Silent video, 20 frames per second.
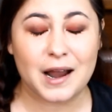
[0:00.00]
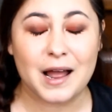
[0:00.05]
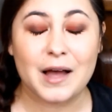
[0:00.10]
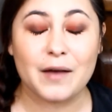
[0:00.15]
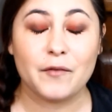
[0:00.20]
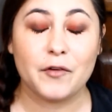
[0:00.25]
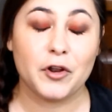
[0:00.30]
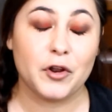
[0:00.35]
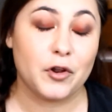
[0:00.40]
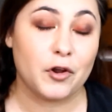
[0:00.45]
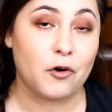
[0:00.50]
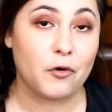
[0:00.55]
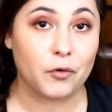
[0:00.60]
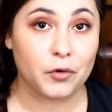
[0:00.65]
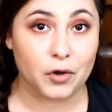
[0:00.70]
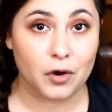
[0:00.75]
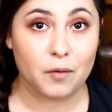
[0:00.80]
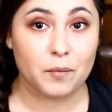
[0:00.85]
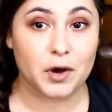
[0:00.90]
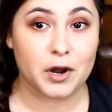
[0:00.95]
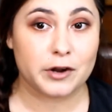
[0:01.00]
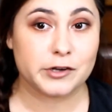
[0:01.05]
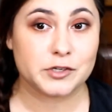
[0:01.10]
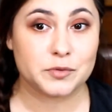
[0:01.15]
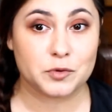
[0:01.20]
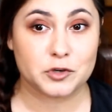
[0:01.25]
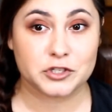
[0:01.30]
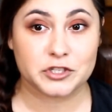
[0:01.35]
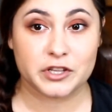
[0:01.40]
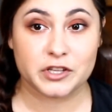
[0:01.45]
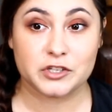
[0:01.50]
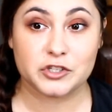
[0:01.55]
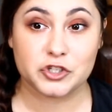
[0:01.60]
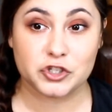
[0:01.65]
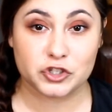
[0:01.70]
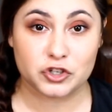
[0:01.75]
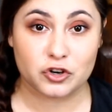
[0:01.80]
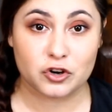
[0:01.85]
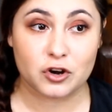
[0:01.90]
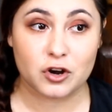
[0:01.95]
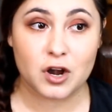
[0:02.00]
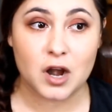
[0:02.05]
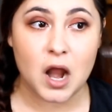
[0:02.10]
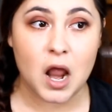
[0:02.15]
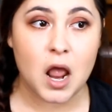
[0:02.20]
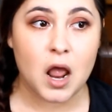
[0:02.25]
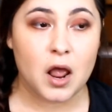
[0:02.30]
I don't know, I'm 100% sure.